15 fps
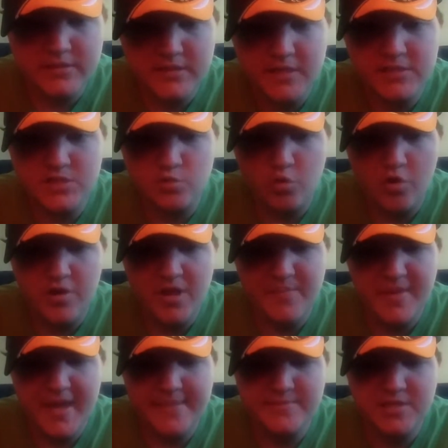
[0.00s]
It says, sorority
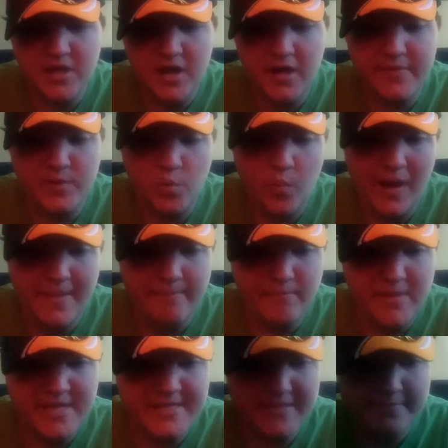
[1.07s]
bathes the other white
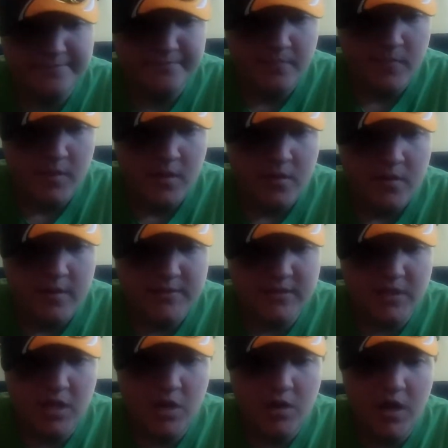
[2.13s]
meat. It's
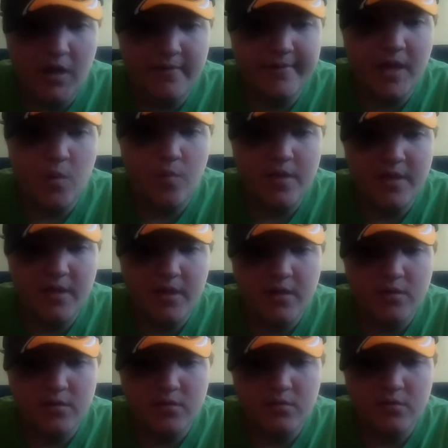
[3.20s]
a long holiday
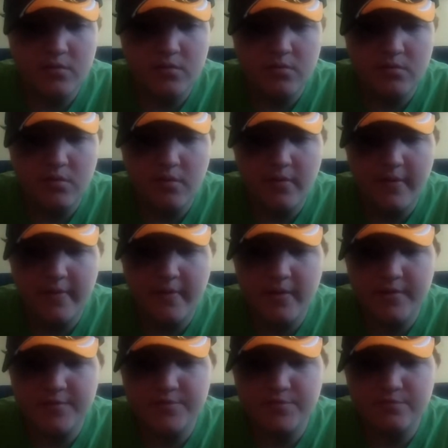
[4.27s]
weekend
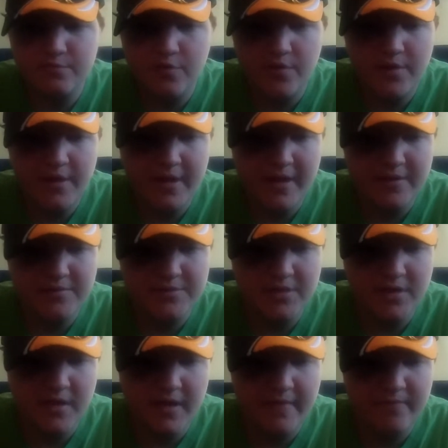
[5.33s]
at the sorority house,
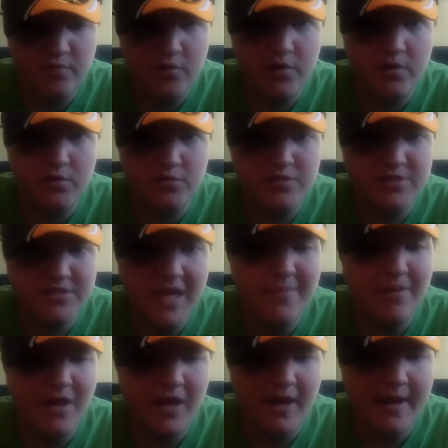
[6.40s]
and a handful of girls stay
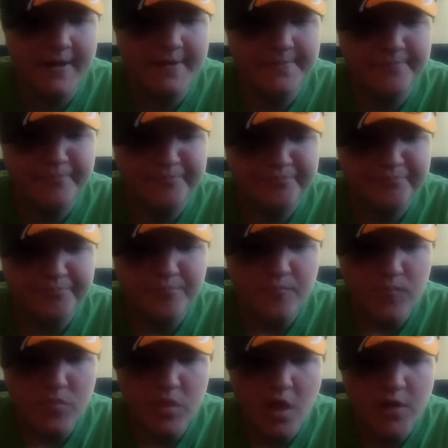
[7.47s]
behind
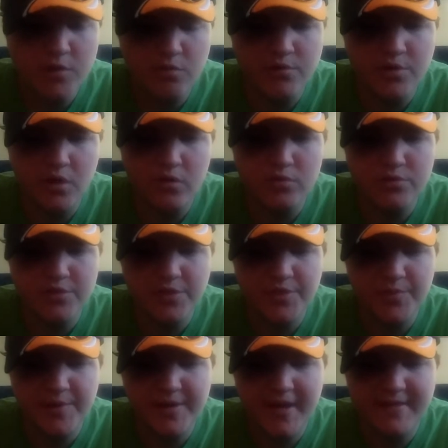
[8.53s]
to indulge in
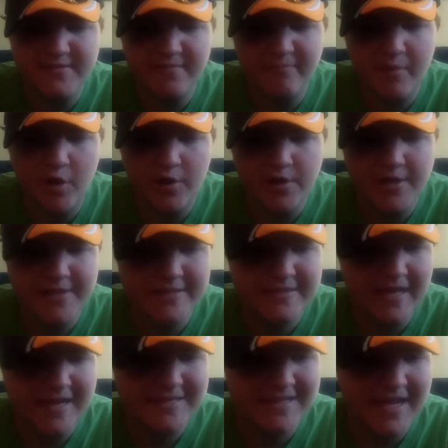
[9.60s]
3 days of partying,
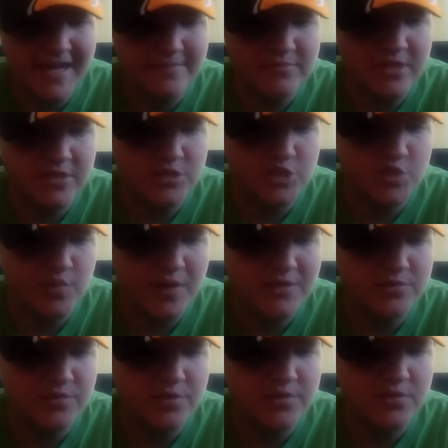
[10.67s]
sex games, and
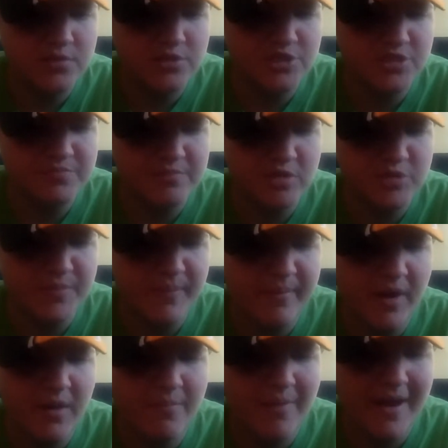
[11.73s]
strangely delicious meals
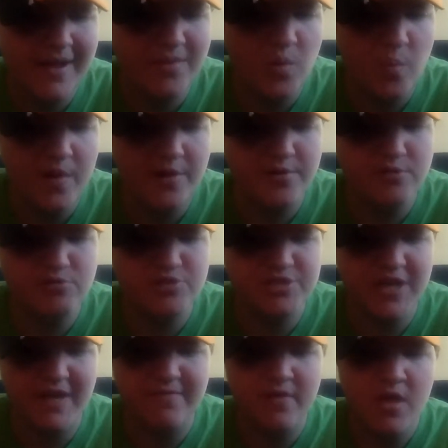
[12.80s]
prepared by the weird new
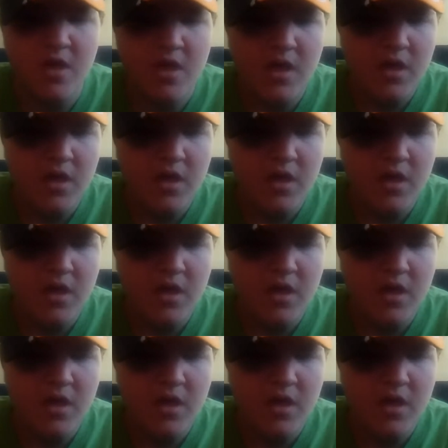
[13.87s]
chef.